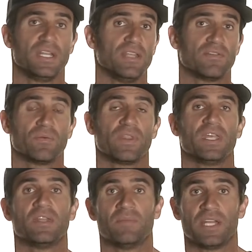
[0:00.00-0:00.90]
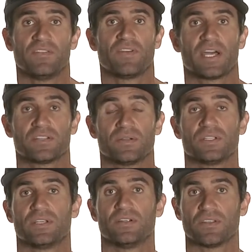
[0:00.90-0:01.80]
and even within
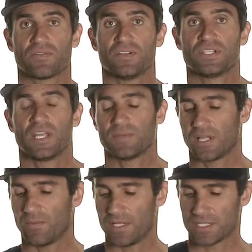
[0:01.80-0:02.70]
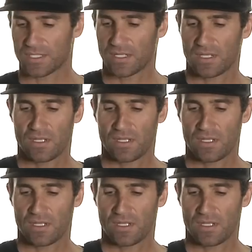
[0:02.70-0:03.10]
manufacturers, there are different shaped helmets.